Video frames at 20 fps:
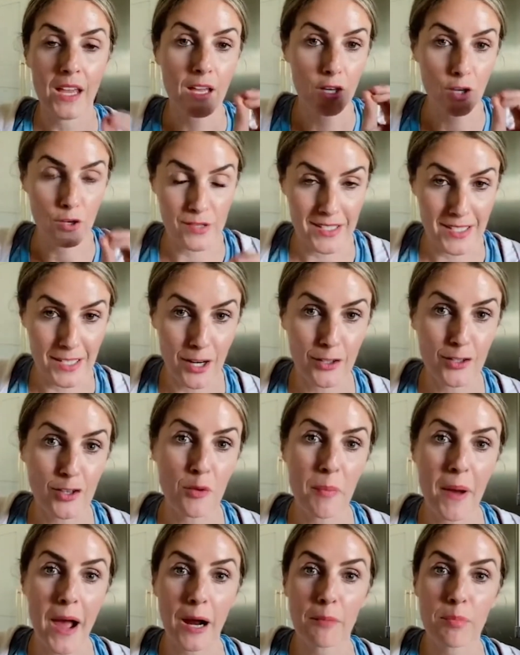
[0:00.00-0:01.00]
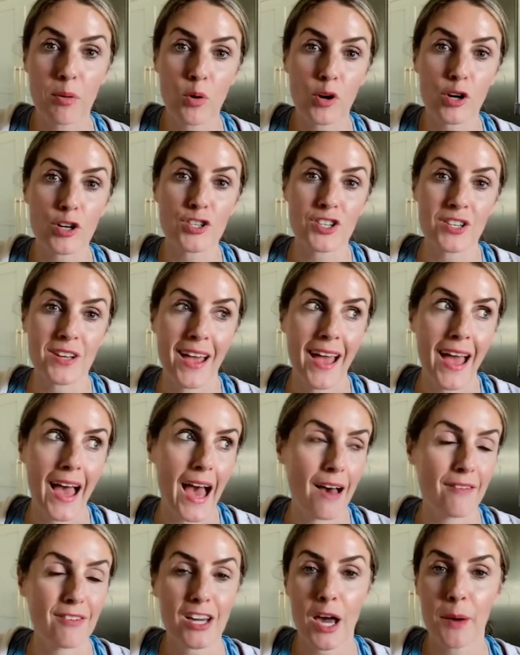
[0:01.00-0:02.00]
Go sit on your back porch,
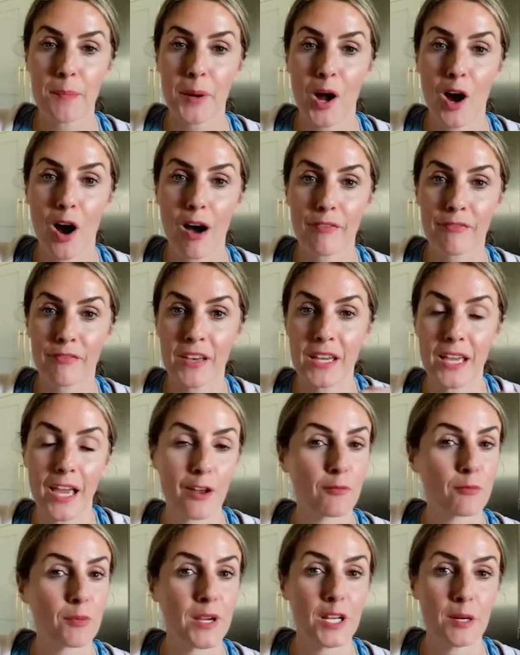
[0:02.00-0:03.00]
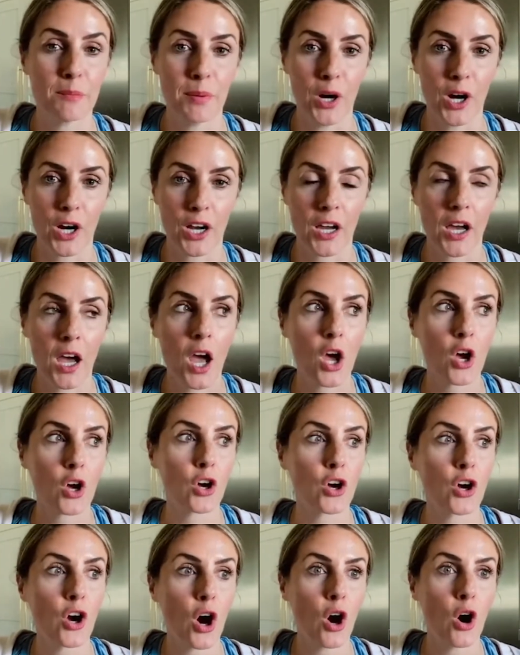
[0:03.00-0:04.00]
have a cup of coffee, and read a book.
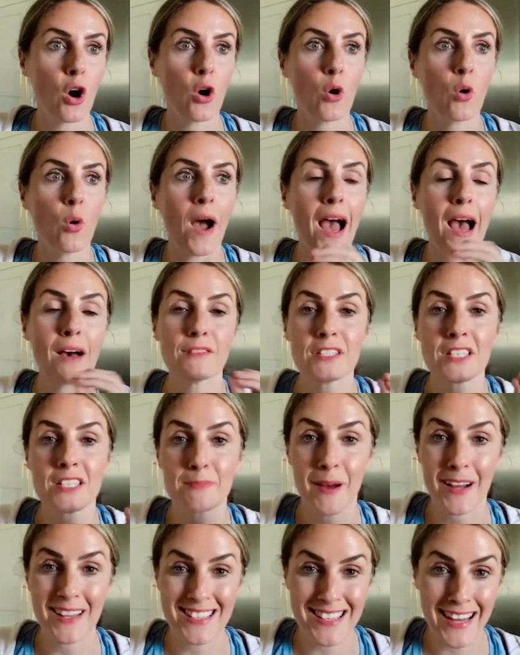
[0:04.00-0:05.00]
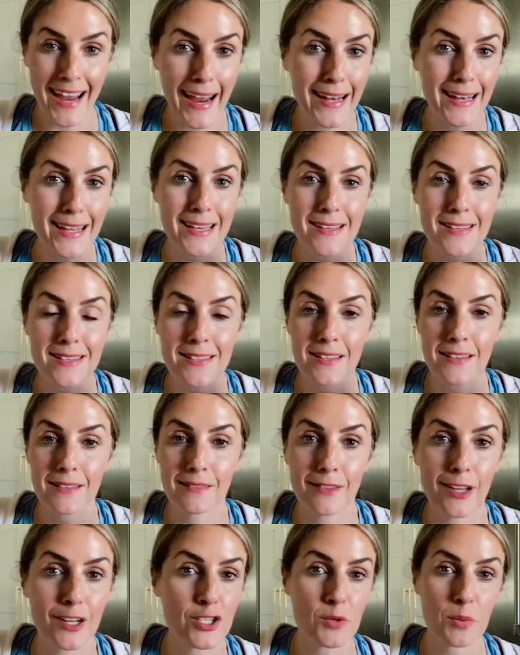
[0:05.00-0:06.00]
Go have a spontaneous
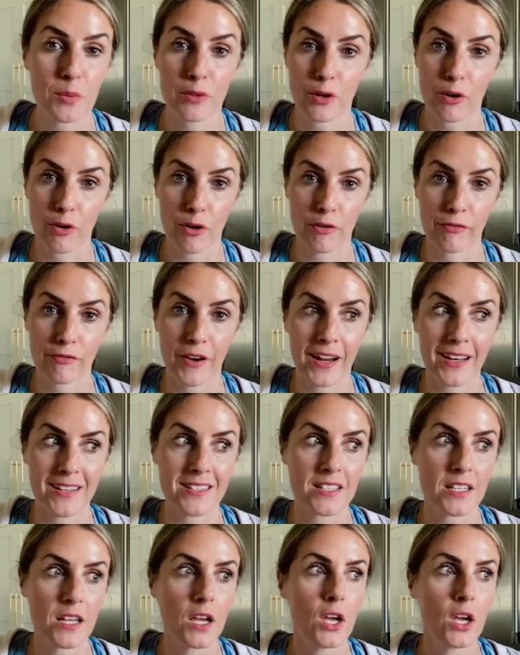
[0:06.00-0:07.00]
lunch with a girlfriend.